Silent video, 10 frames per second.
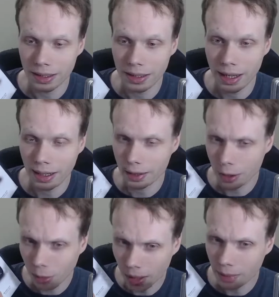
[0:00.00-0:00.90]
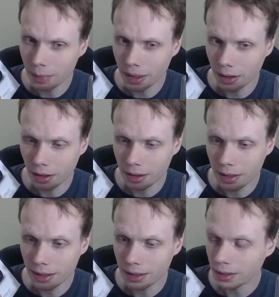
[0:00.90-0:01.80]
the gain quite a bit on
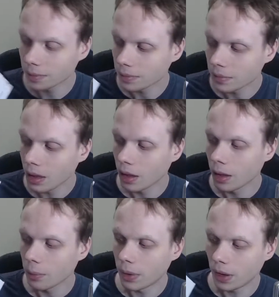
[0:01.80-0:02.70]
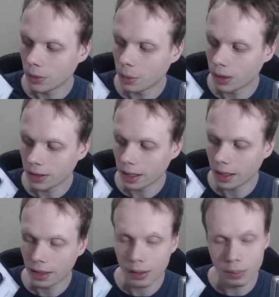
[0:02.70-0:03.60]
these, but once I
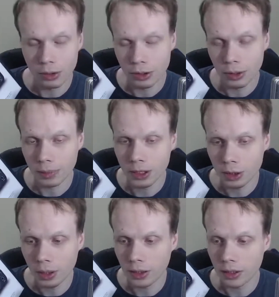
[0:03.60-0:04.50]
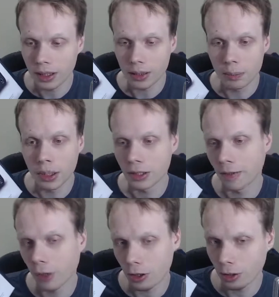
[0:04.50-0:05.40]
got the Motu M2, I could get much
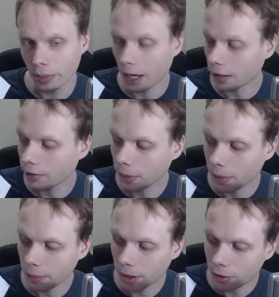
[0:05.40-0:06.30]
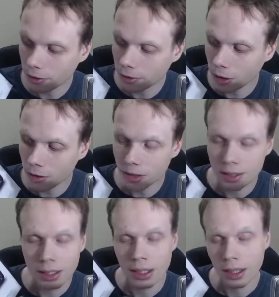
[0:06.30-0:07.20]
farther back from my
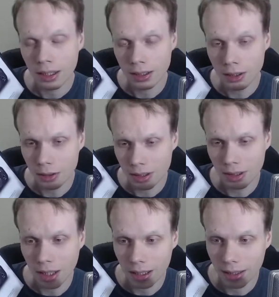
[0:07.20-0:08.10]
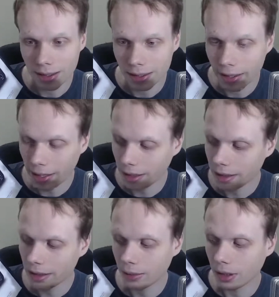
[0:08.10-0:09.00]
microphones and use a lot less gain
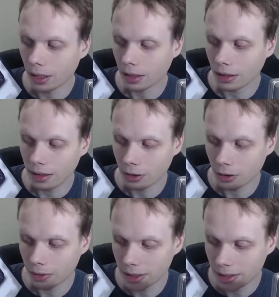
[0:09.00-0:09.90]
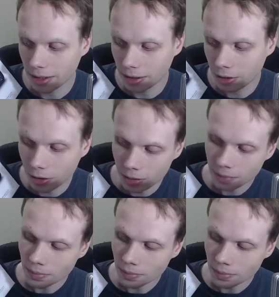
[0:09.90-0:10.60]
and have a lot cleaner of a signal.